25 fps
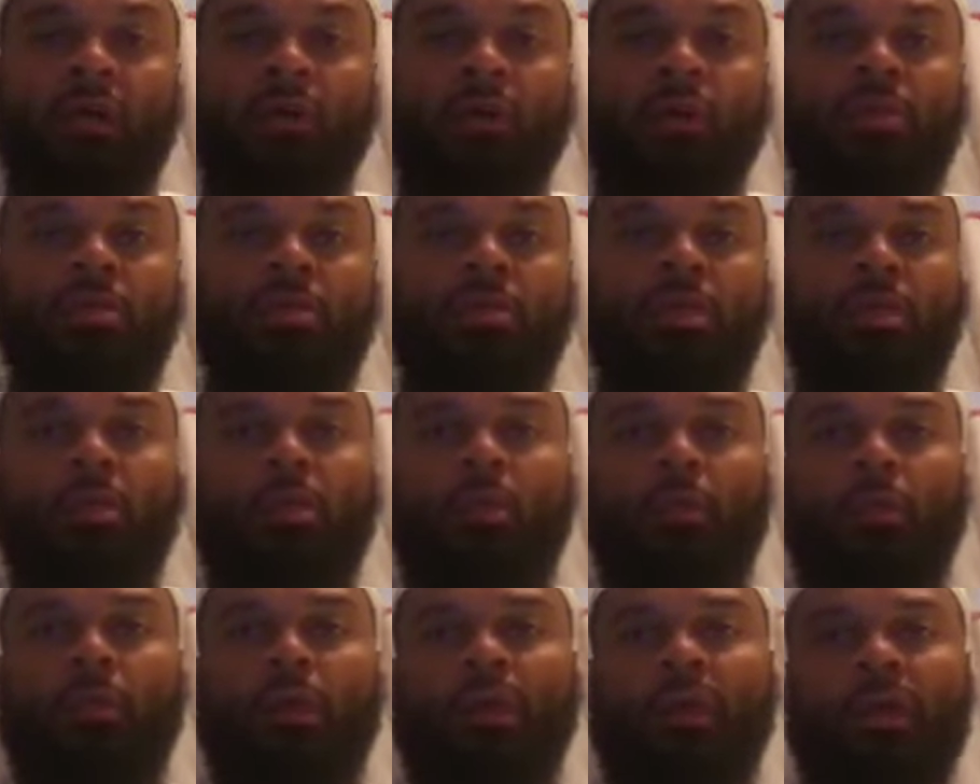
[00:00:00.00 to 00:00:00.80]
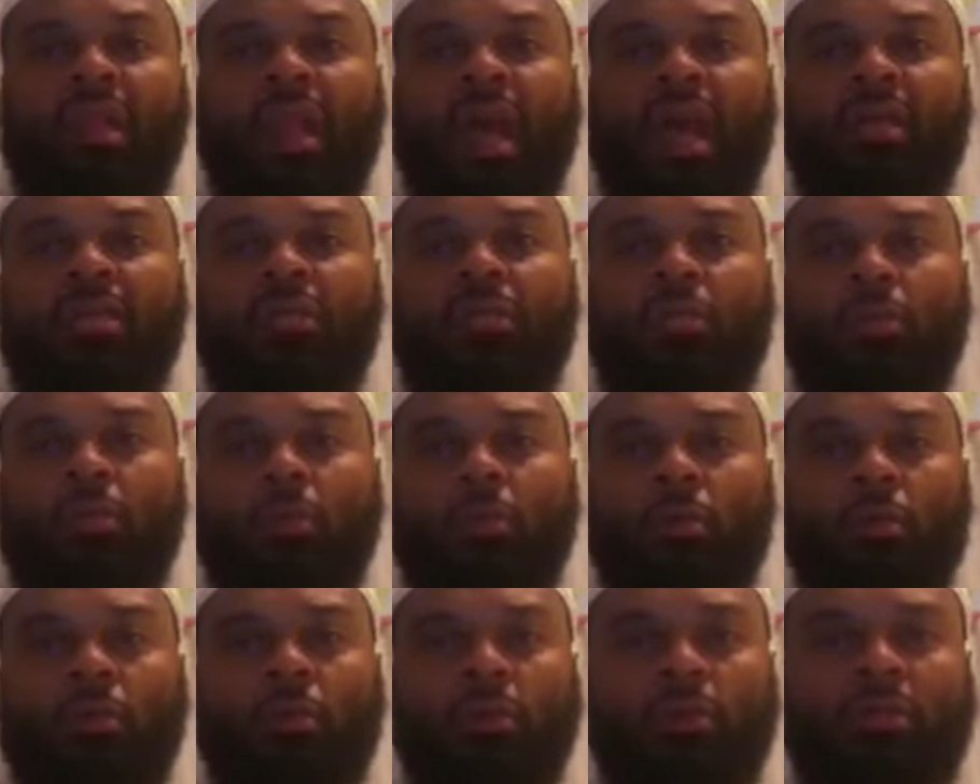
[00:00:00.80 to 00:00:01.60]
We seek to bring light to
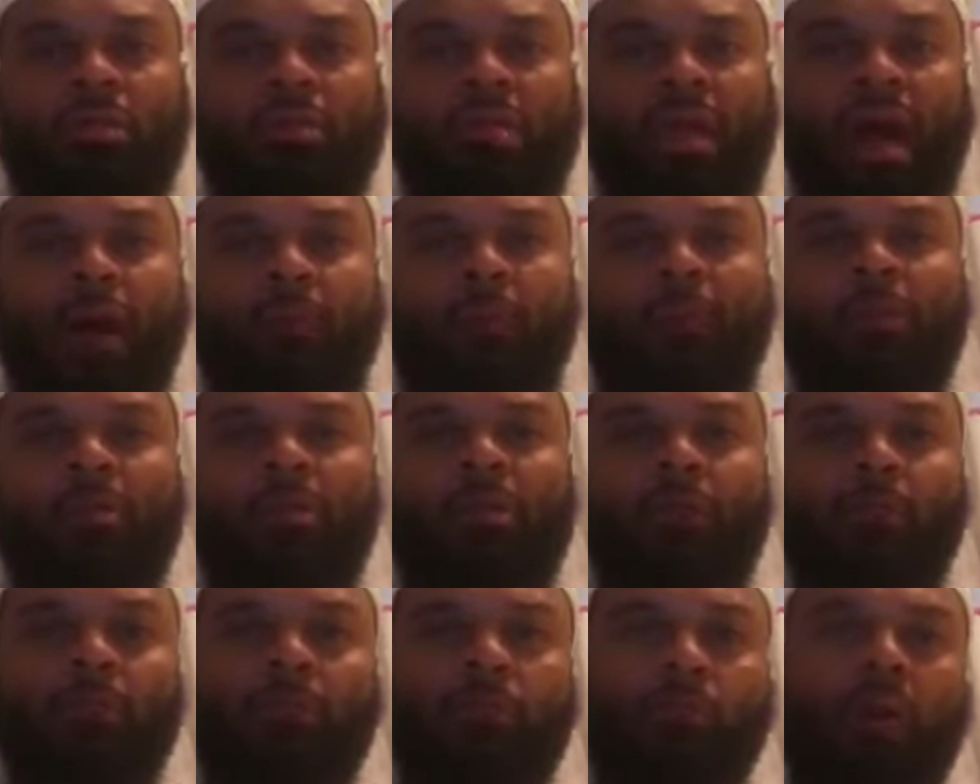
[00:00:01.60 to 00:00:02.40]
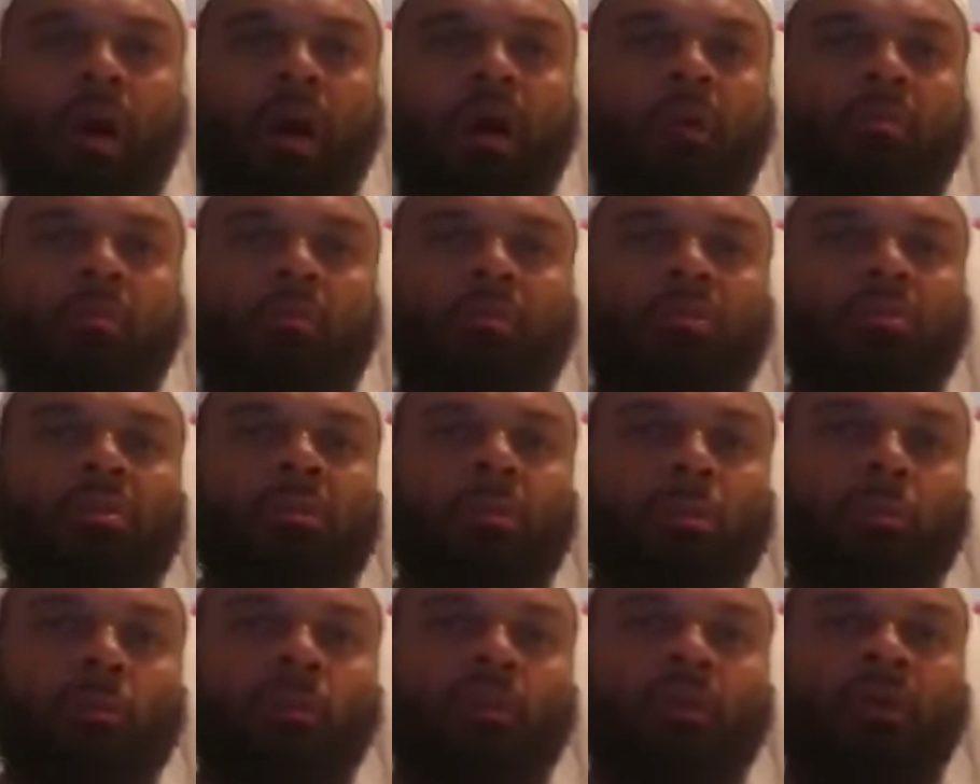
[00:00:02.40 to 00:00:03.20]
numerous topics and
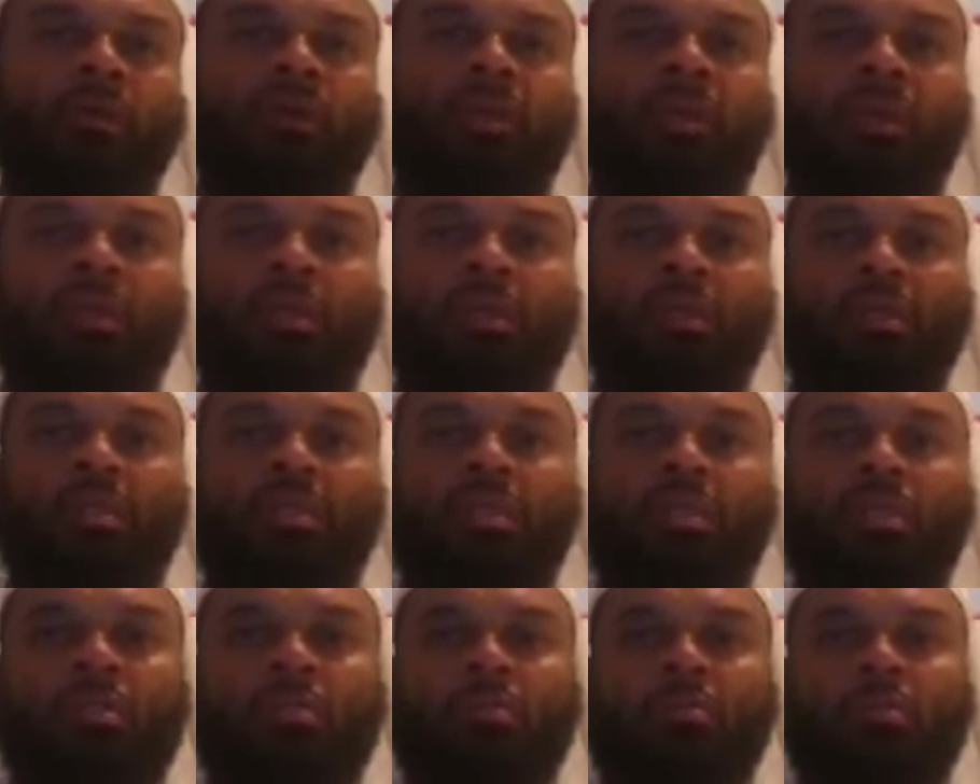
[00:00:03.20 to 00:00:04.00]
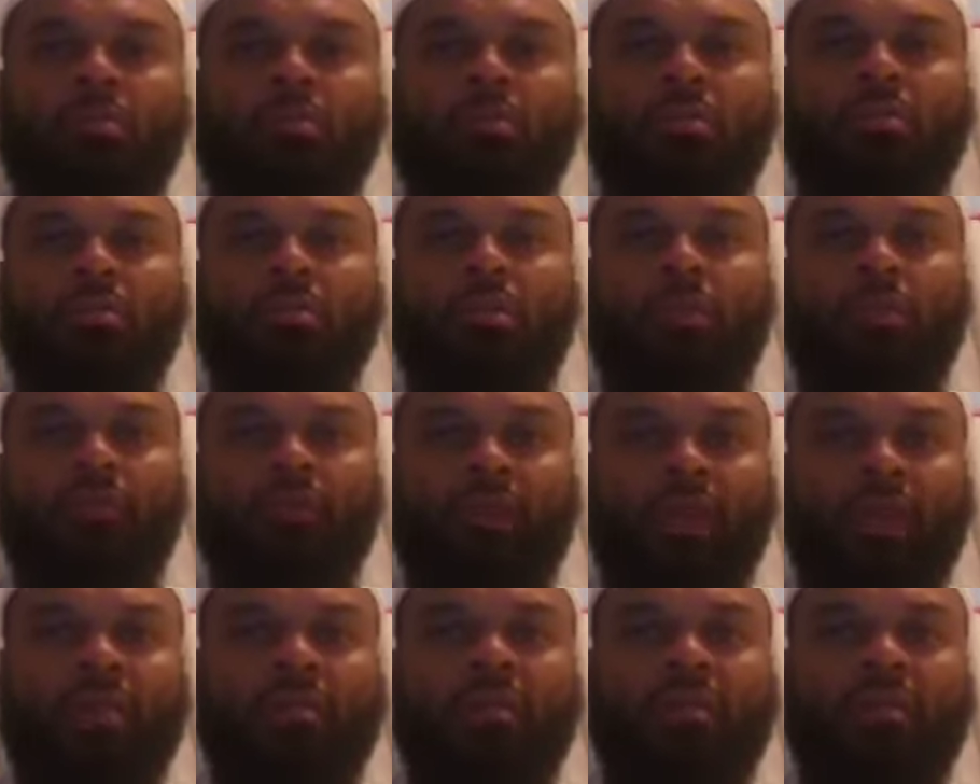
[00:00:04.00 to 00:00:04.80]
problems that the indigenous Muslims are
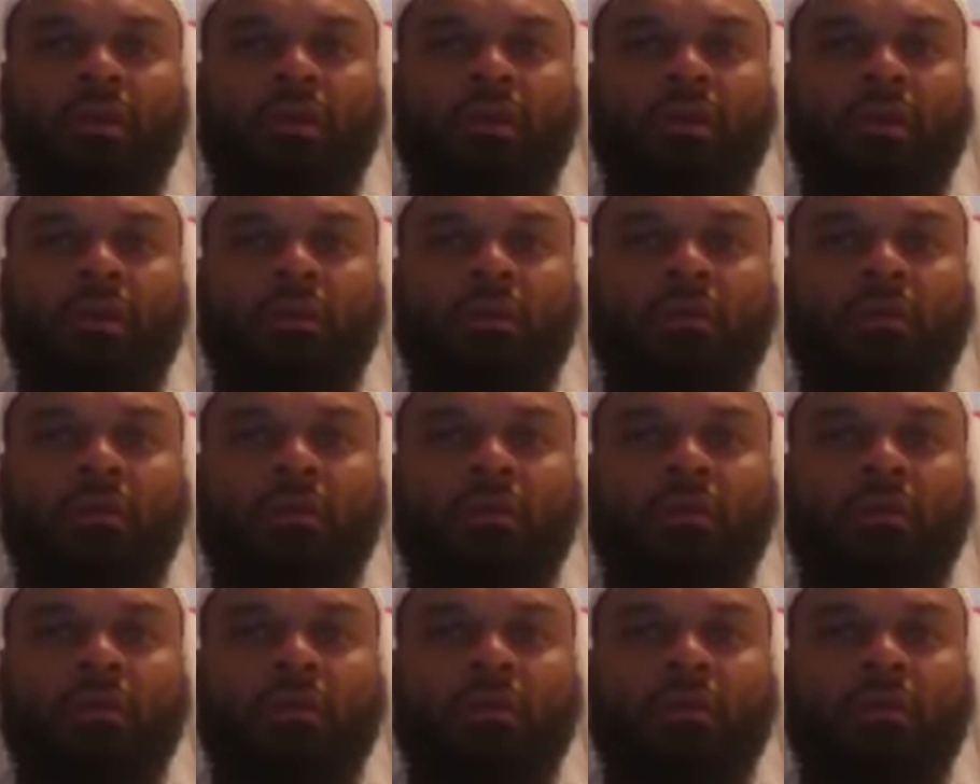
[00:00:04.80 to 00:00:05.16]
facing.